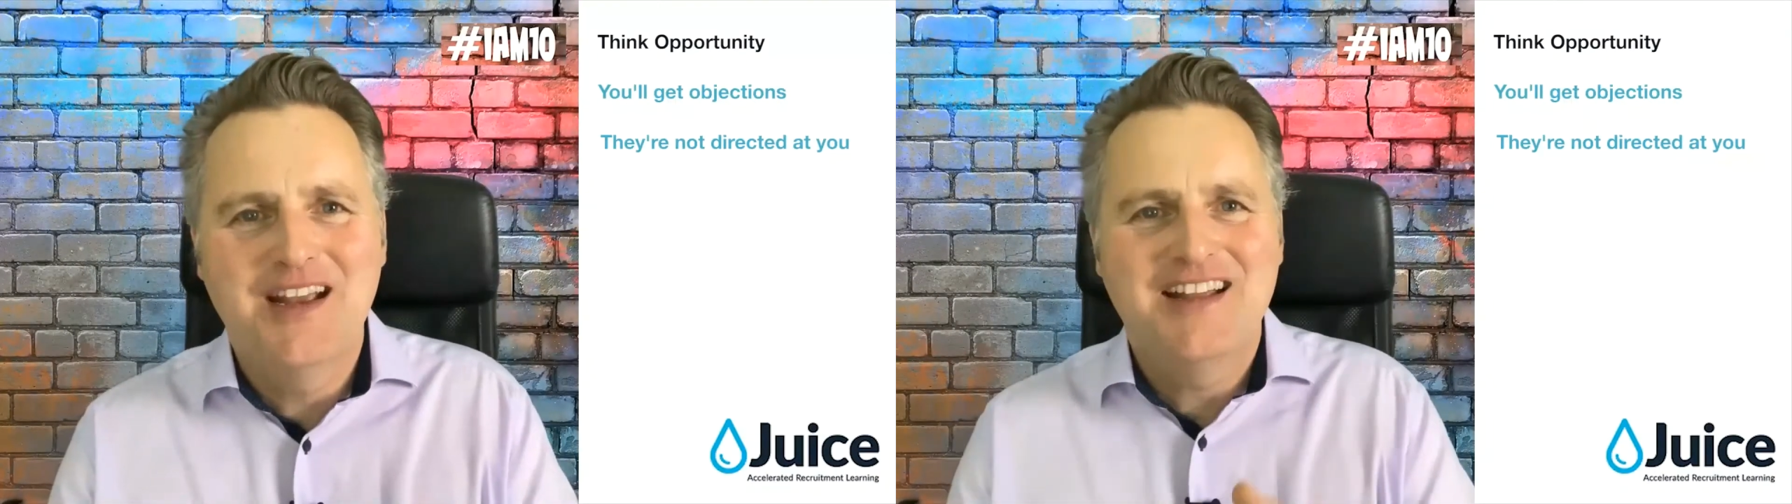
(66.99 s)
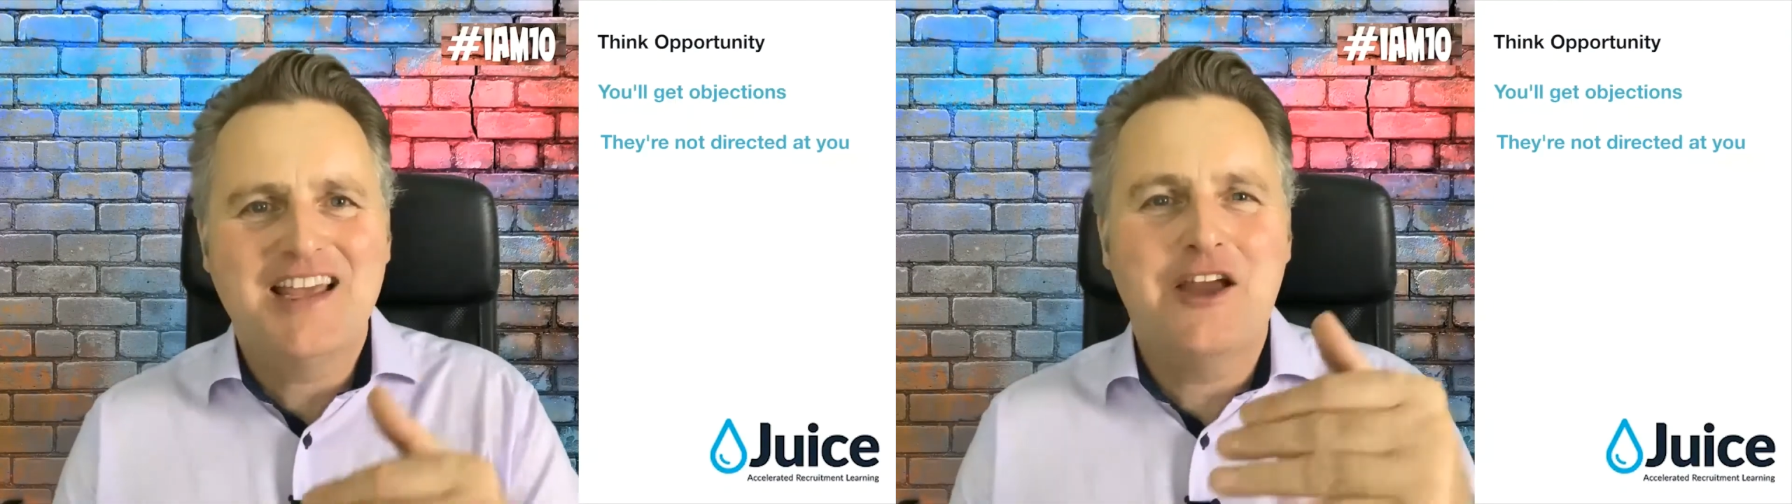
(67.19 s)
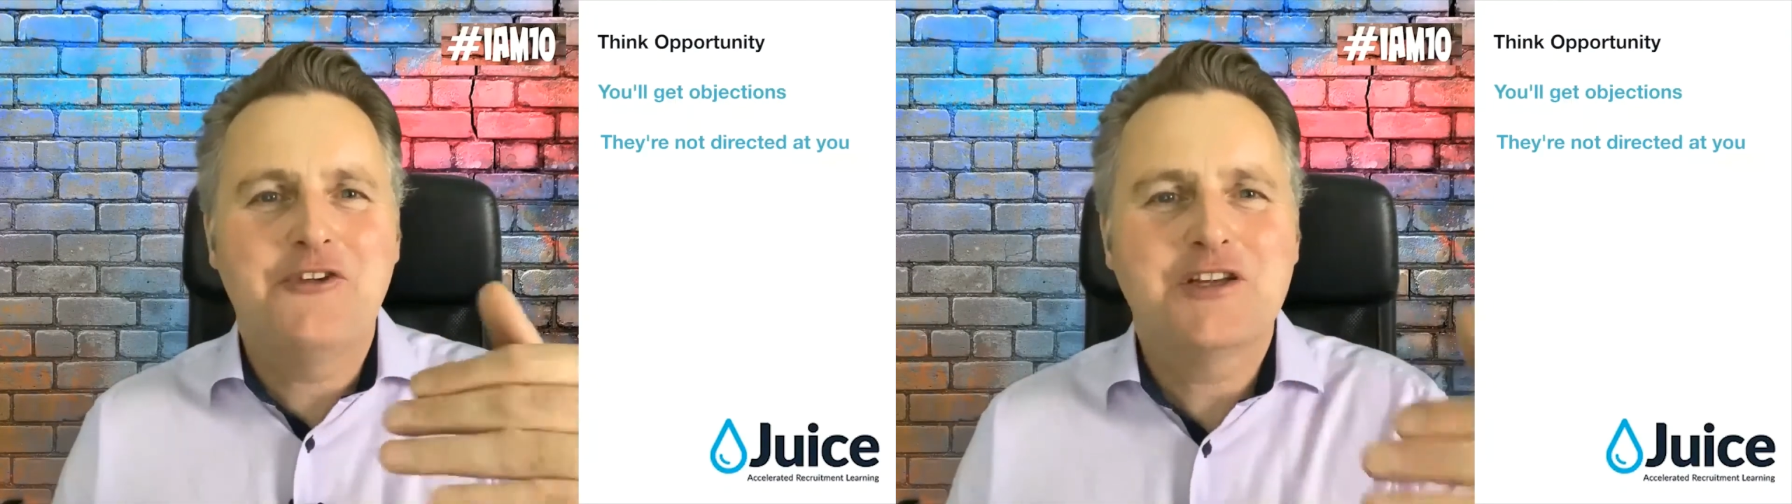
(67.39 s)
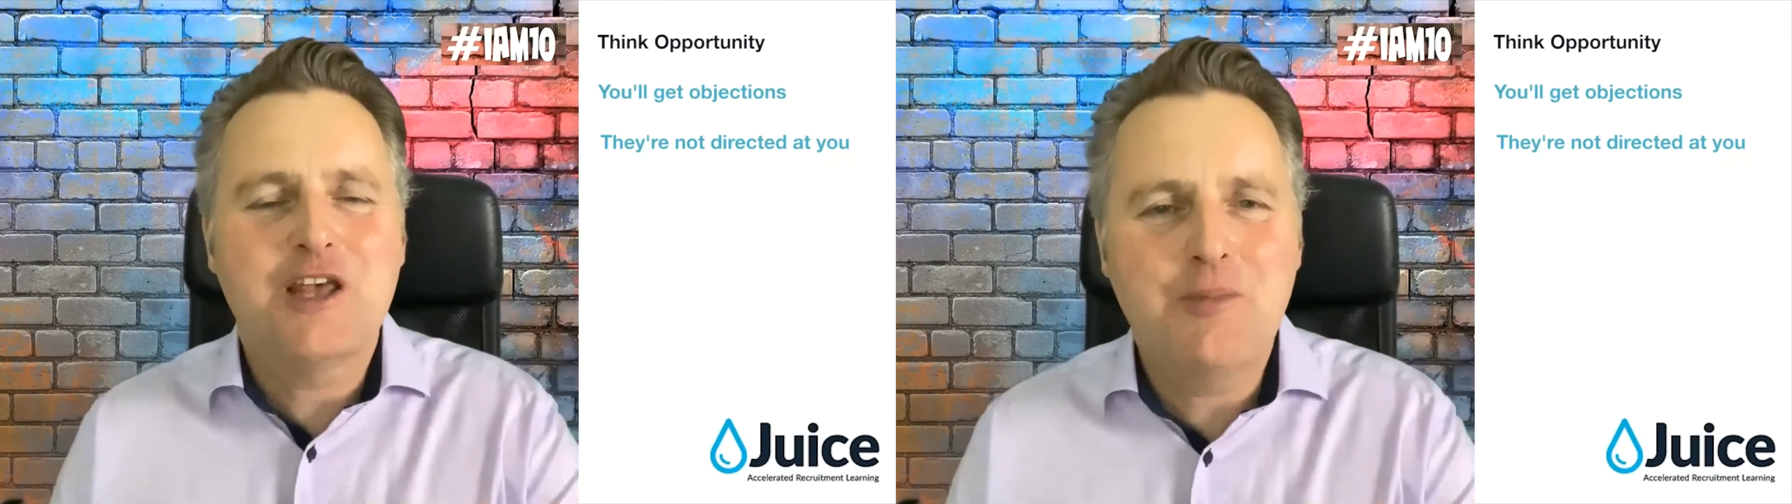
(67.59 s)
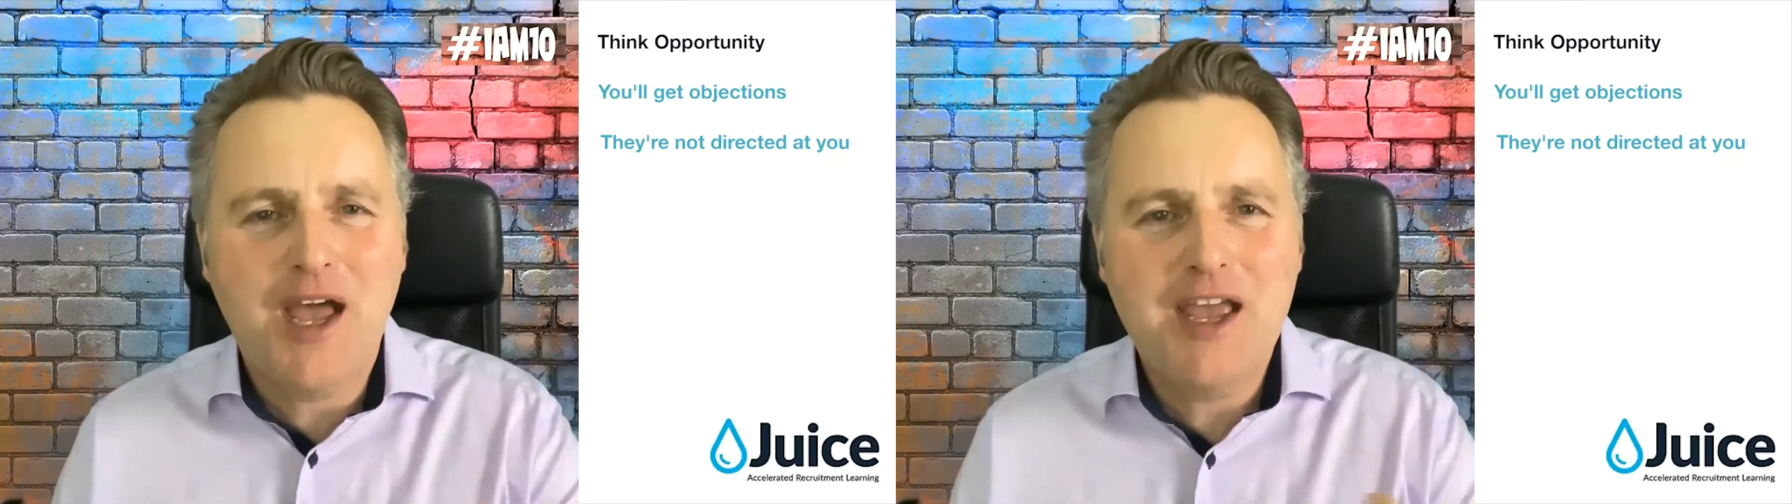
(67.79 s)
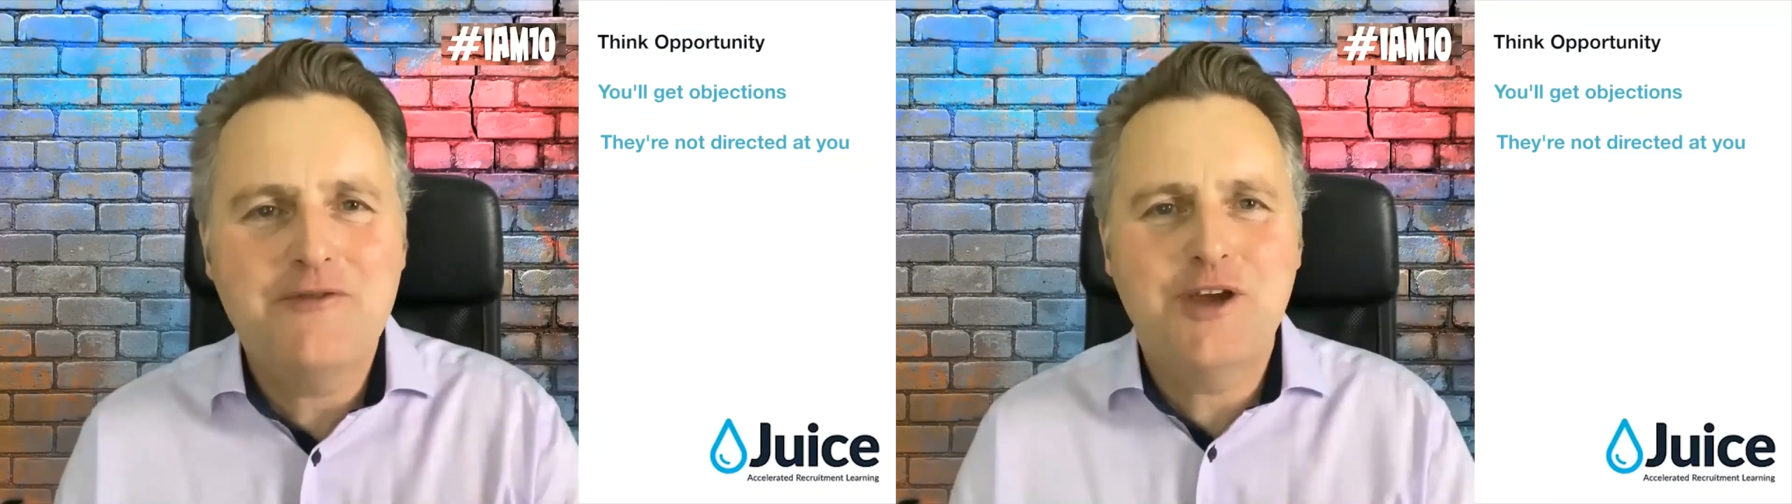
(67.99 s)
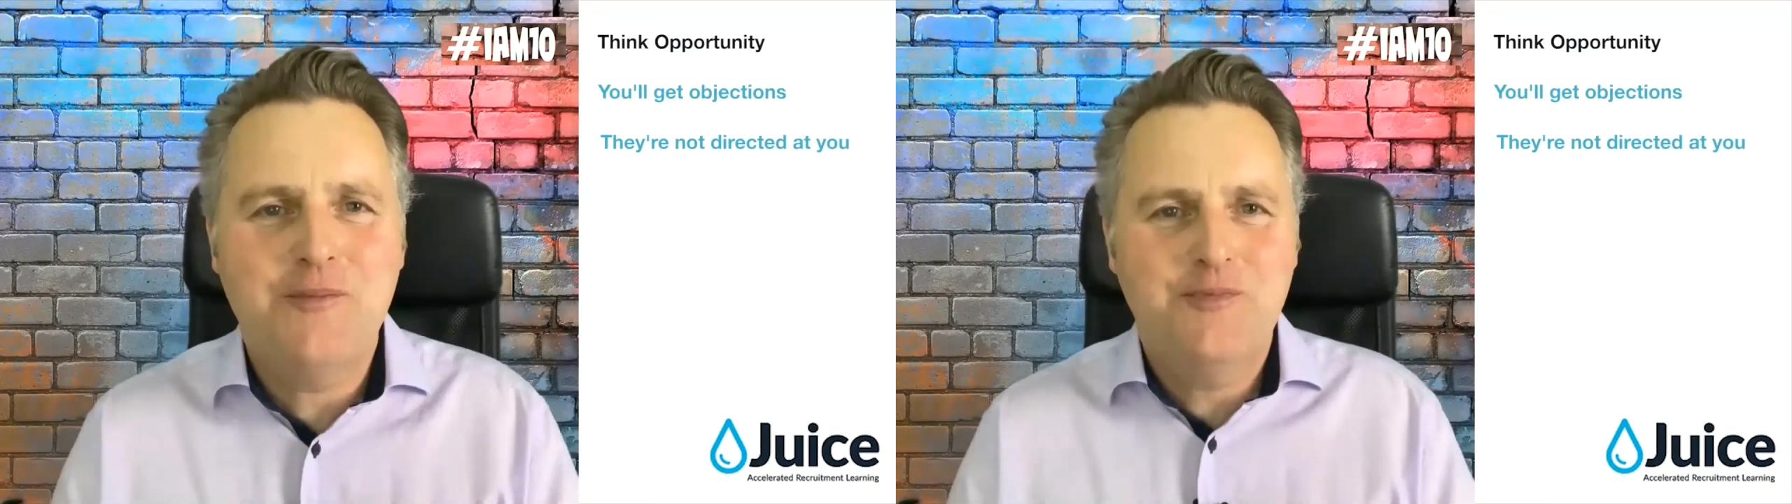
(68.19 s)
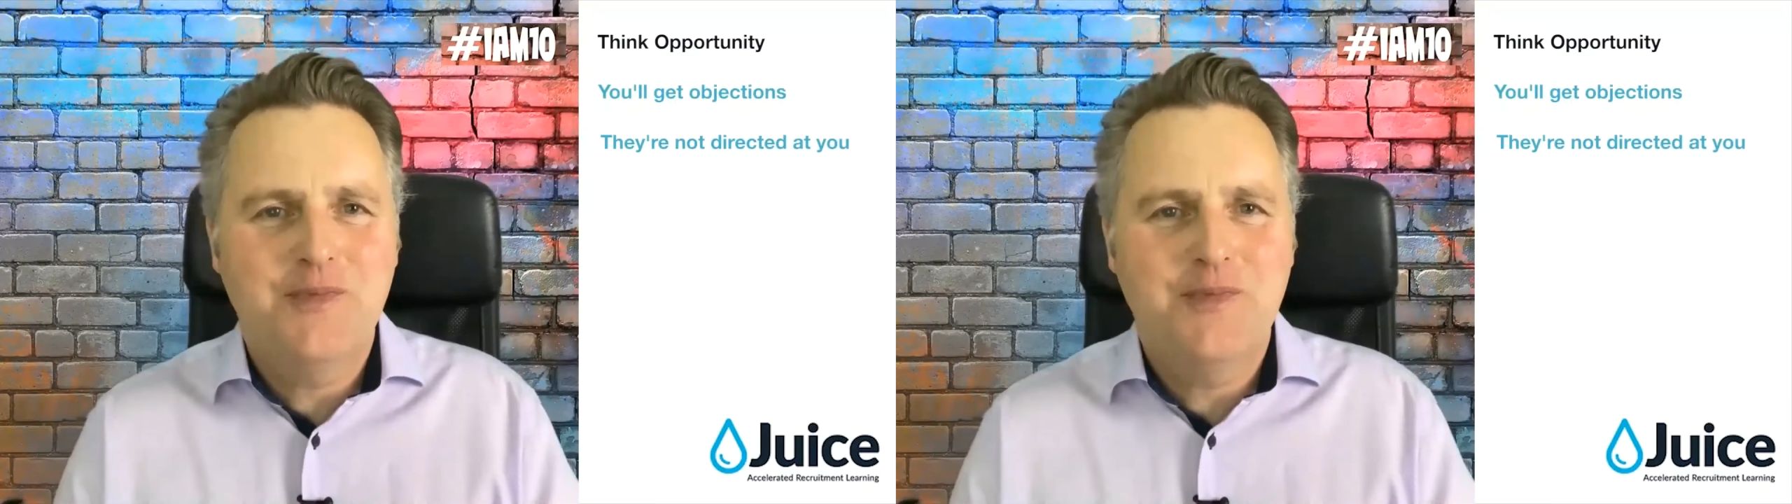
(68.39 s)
That affects their behavior